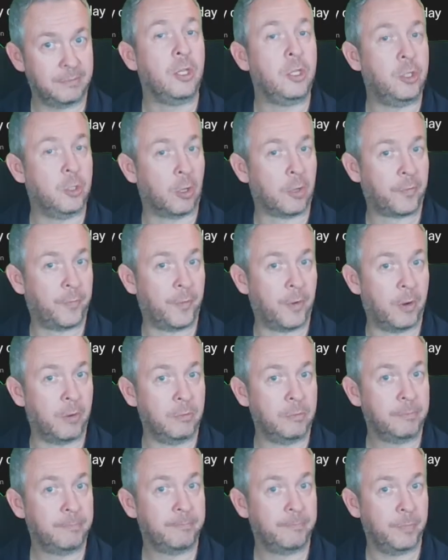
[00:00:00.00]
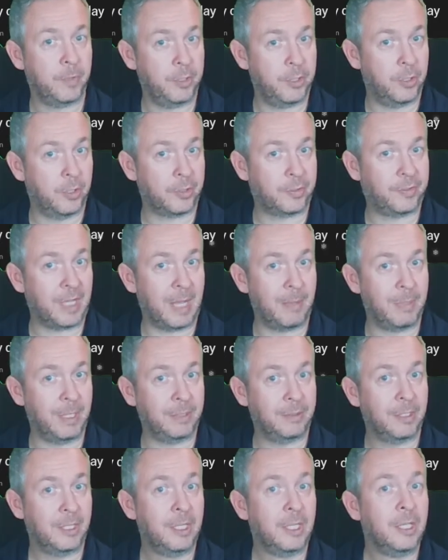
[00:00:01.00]
Your phone, your
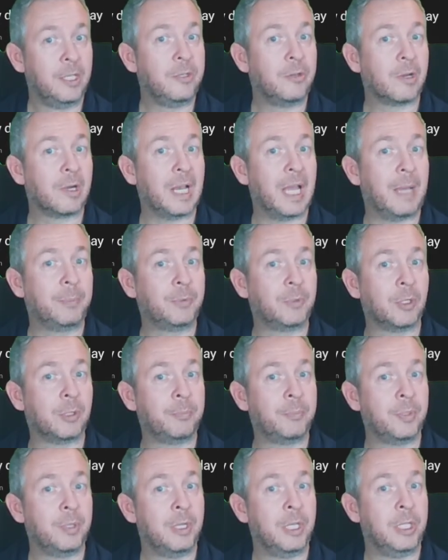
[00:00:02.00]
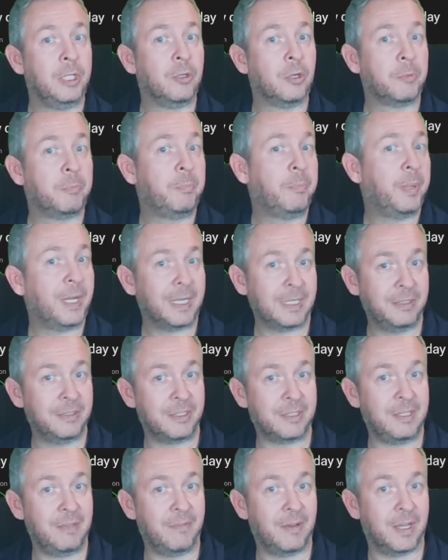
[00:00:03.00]
tablet, your laptop, your
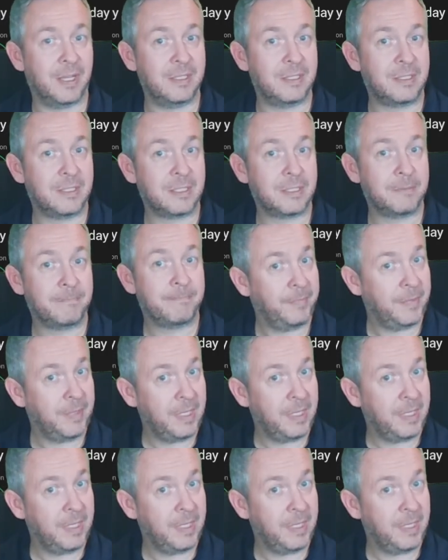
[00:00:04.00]
partner's device.